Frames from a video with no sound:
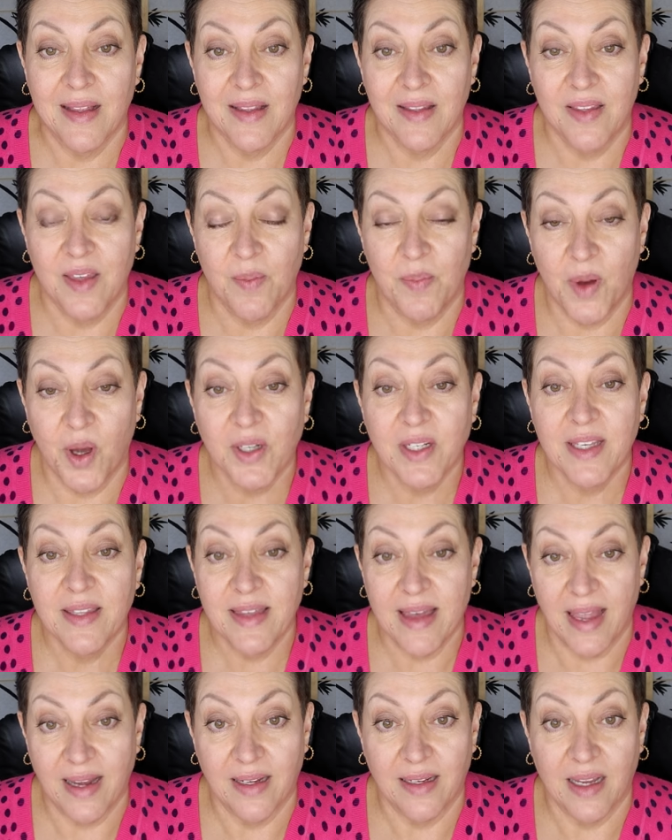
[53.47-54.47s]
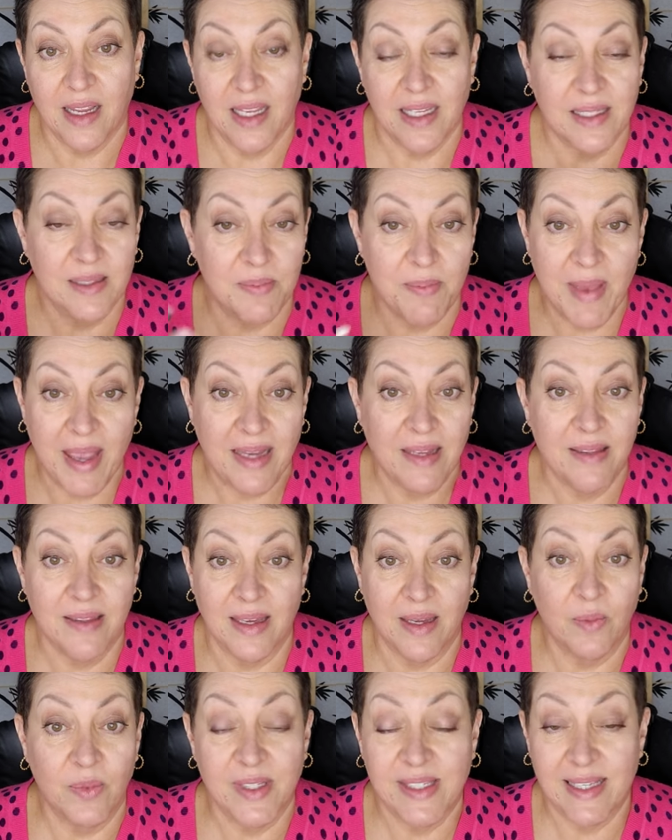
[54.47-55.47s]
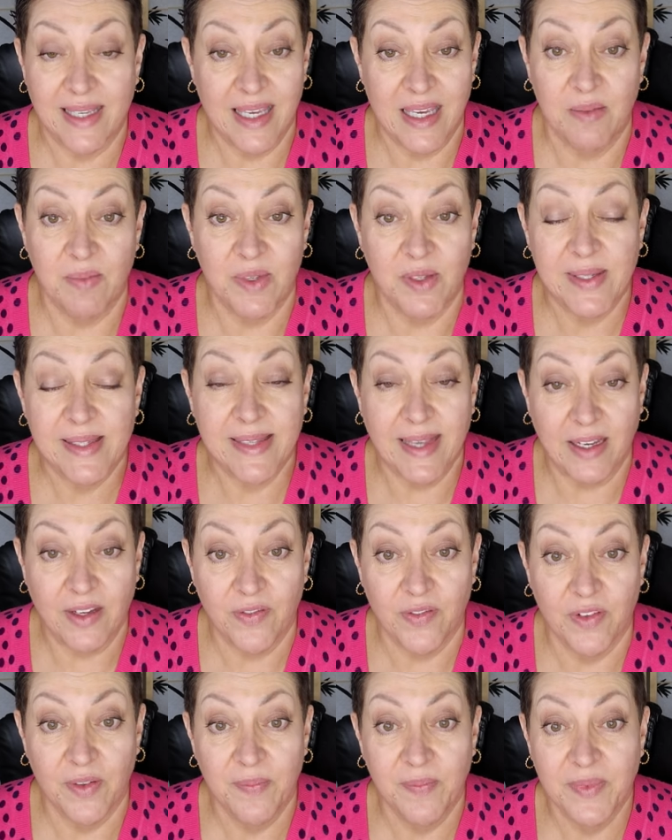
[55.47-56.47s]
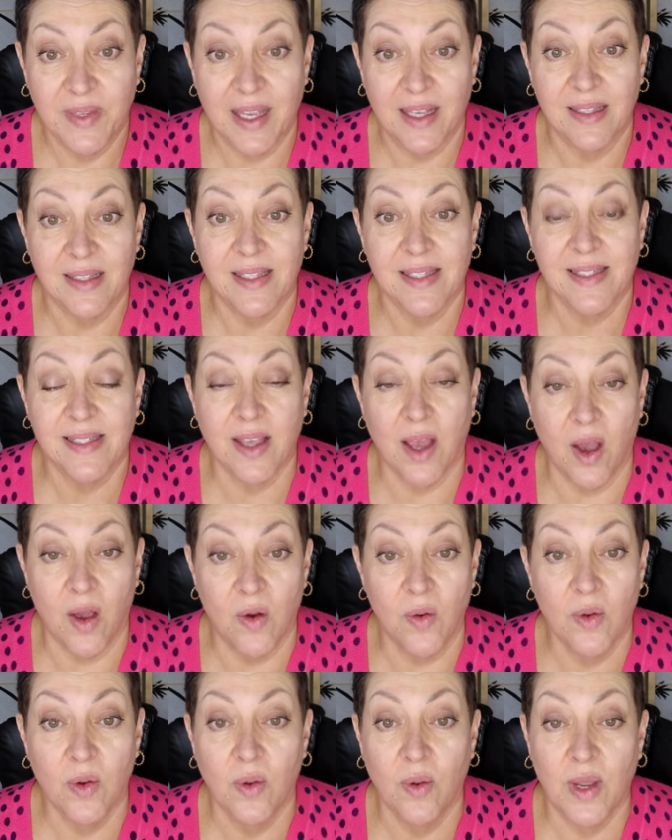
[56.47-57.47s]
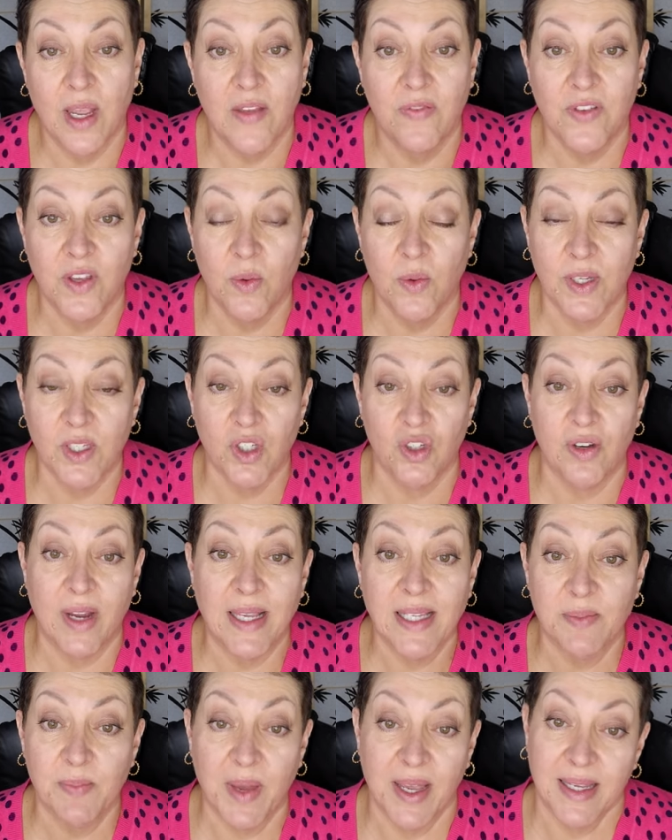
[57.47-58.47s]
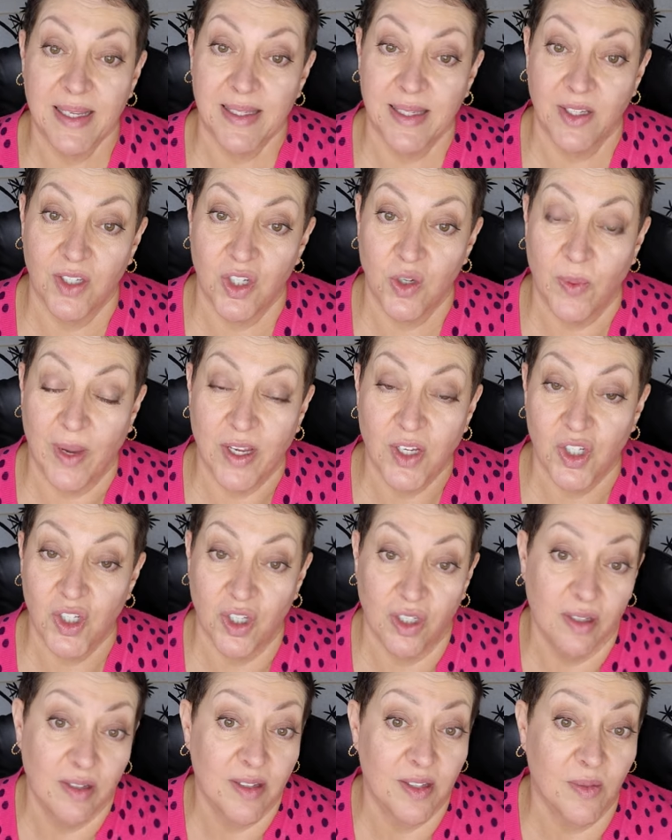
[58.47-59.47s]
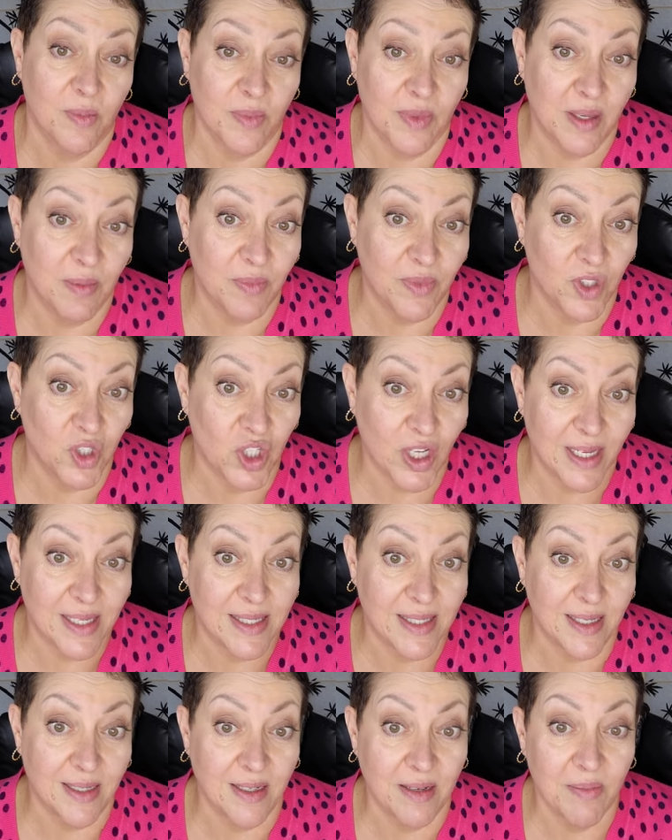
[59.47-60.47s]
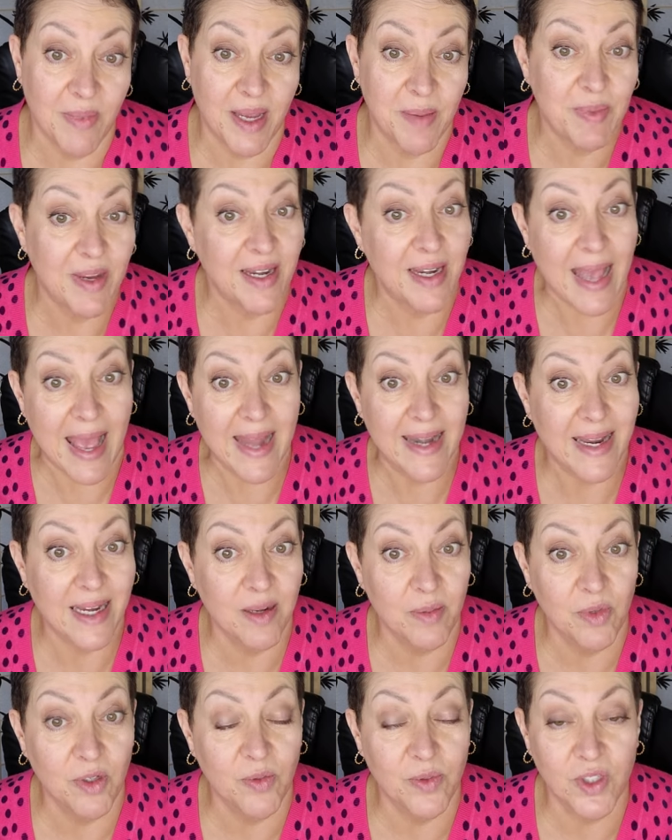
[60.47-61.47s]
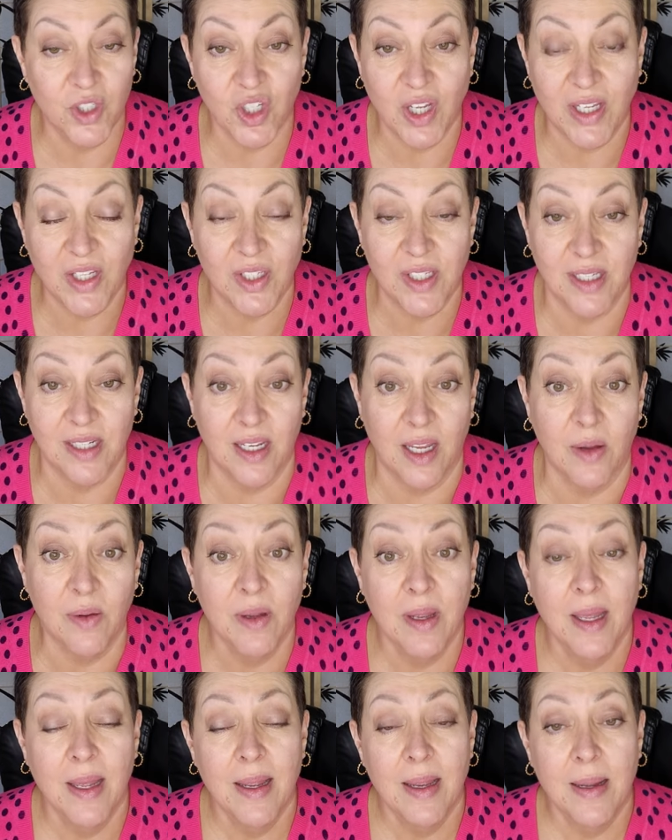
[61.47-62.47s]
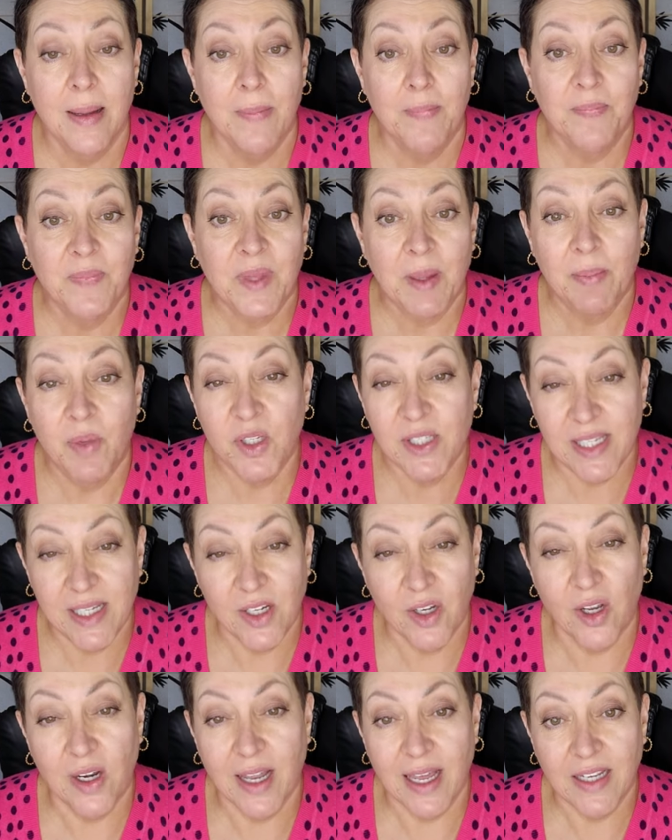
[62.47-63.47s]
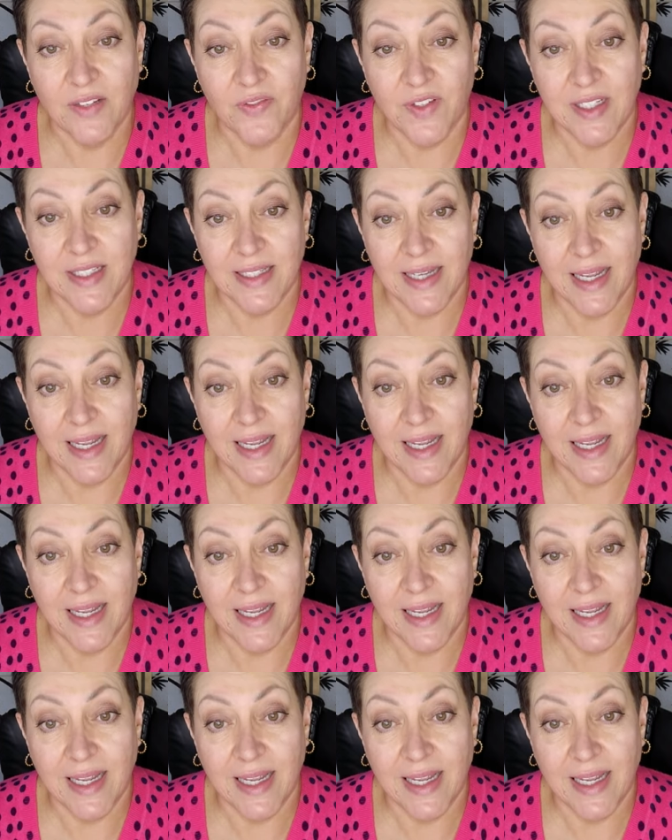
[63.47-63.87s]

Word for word: the body then, its main thing was to keep you safe. And so if you were stressed by a situation, something was chasing you, maybe an animal was chasing you, putting your life in